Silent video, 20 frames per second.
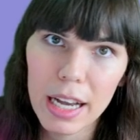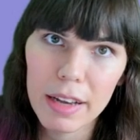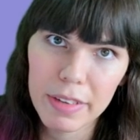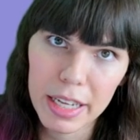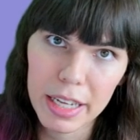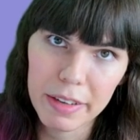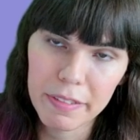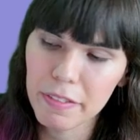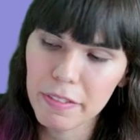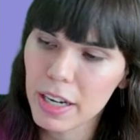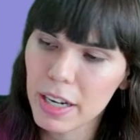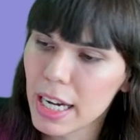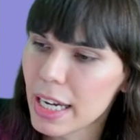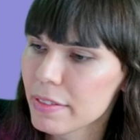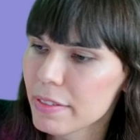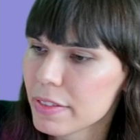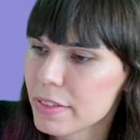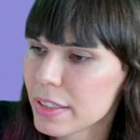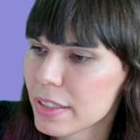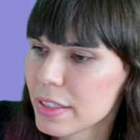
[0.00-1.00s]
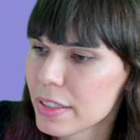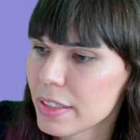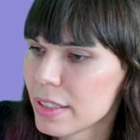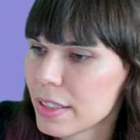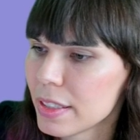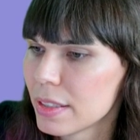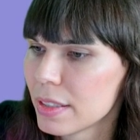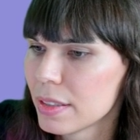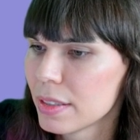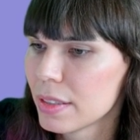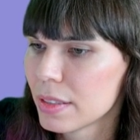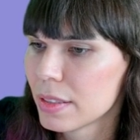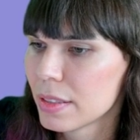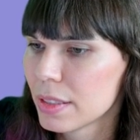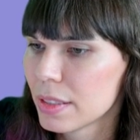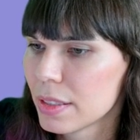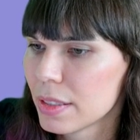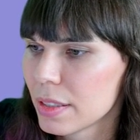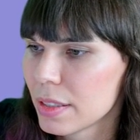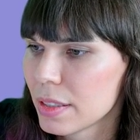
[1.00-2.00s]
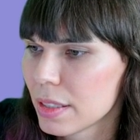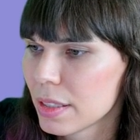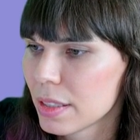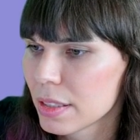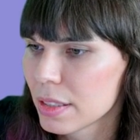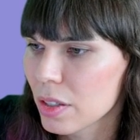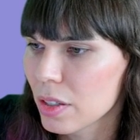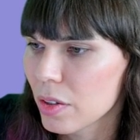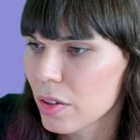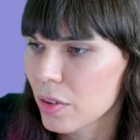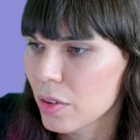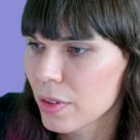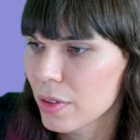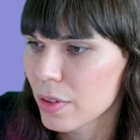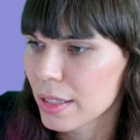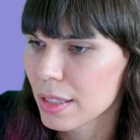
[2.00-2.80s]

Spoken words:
and 5. So